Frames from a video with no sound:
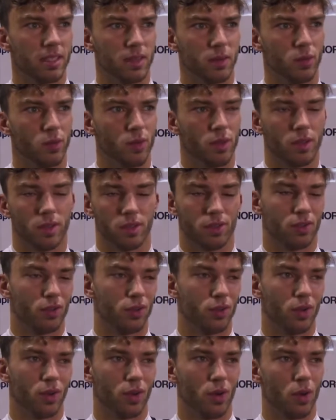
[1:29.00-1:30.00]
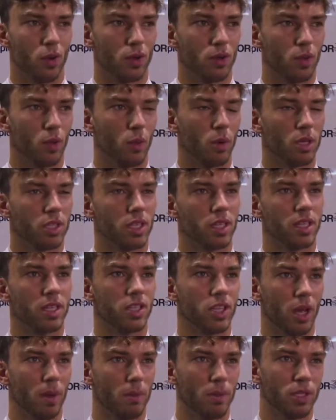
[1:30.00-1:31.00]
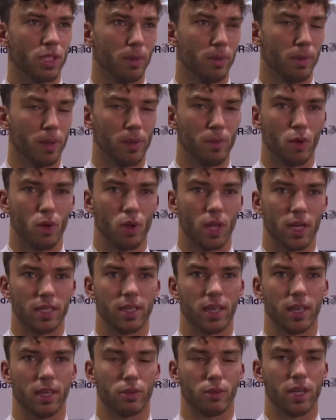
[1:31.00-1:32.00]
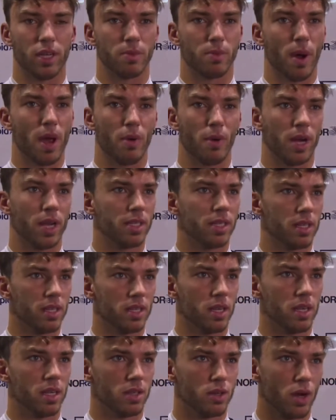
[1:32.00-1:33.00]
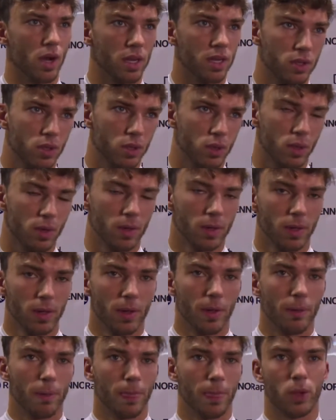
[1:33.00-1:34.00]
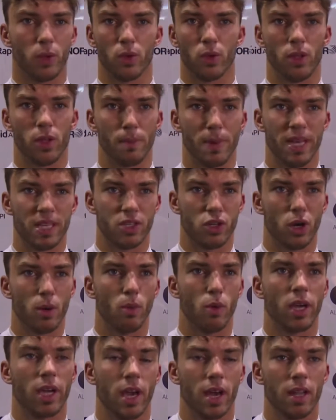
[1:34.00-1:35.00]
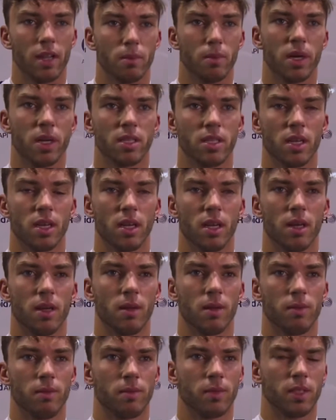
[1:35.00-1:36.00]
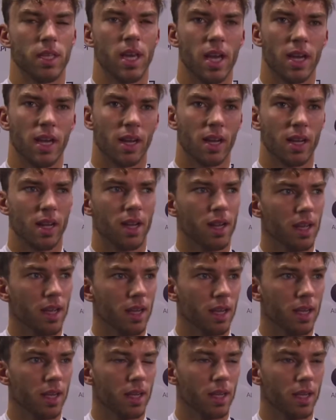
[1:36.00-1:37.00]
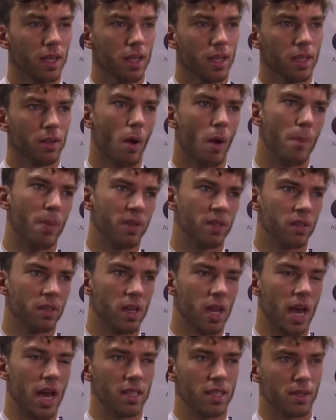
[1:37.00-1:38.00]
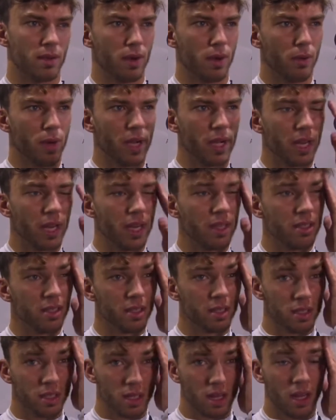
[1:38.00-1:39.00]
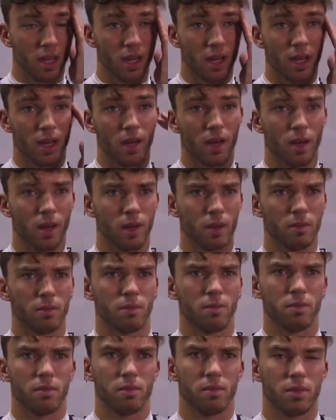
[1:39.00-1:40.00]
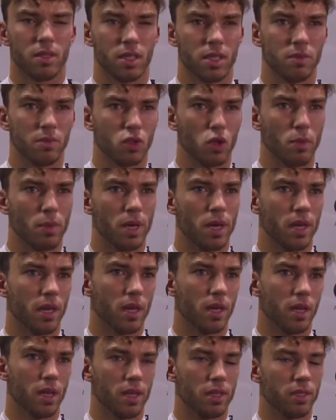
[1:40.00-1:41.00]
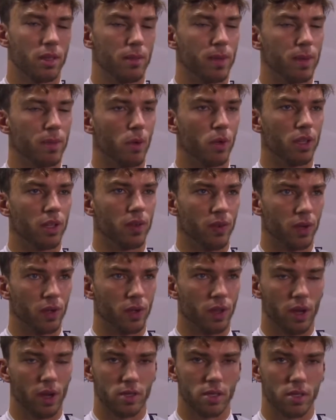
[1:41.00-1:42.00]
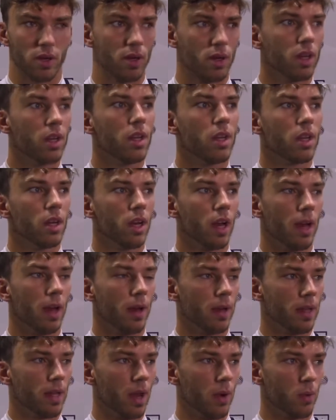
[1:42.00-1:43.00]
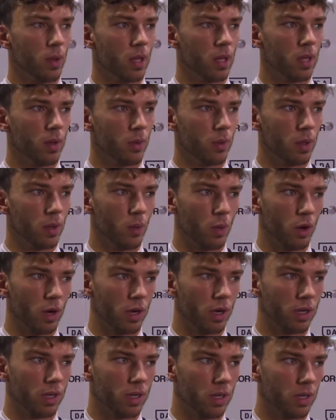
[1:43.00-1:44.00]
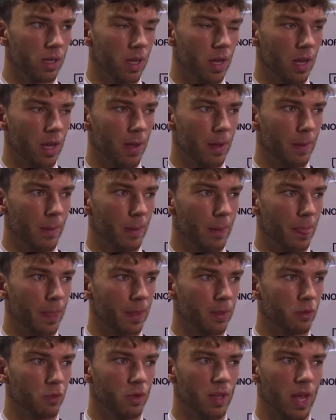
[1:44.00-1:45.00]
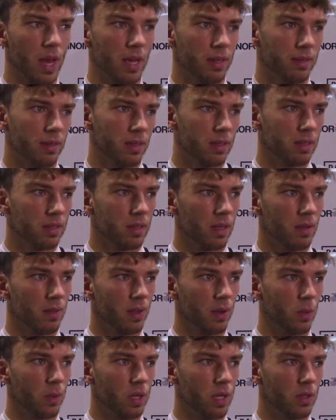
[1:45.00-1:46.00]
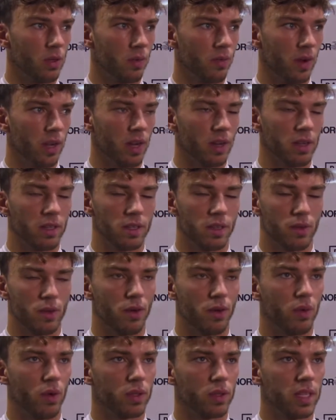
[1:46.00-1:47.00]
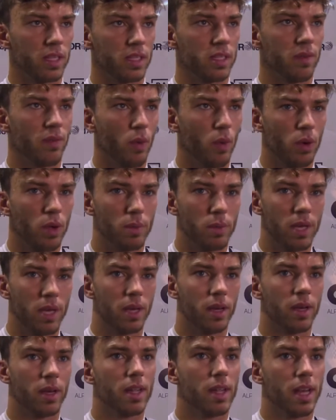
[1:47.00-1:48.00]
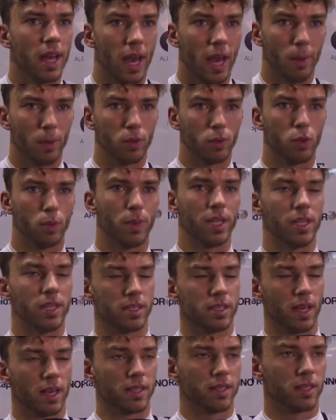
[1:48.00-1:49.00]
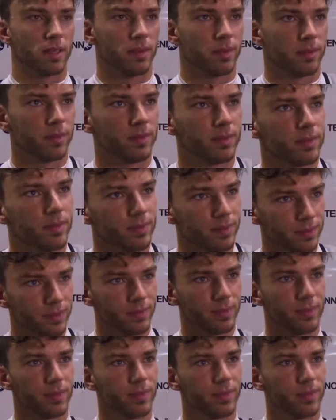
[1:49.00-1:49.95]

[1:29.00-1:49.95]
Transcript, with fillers: it's should not look too much at the championship and more like take race by race and, and try to to do the best job we can. But um, yeah, clearly compared to the last three weekends, um, seems to be a little bit more difficult here. So uh, yeah, will will work um, tonight, and I think we need to find at least three or tents if we want to be uh, able to beat these guys. And that